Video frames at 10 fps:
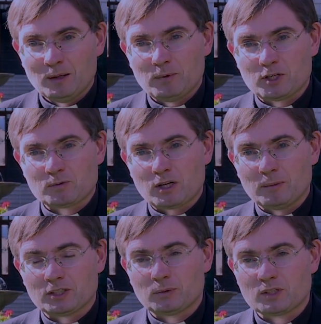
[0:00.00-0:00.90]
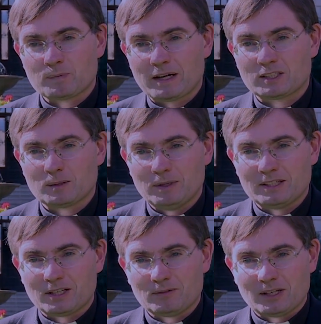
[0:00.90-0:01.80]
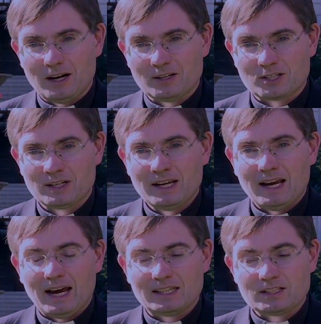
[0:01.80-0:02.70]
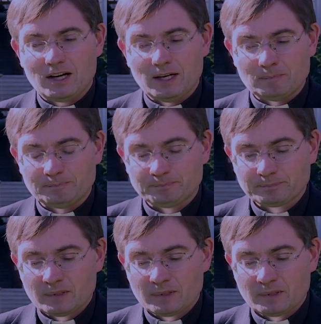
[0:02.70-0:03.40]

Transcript: bishops coming to inspect the building of the college at the time.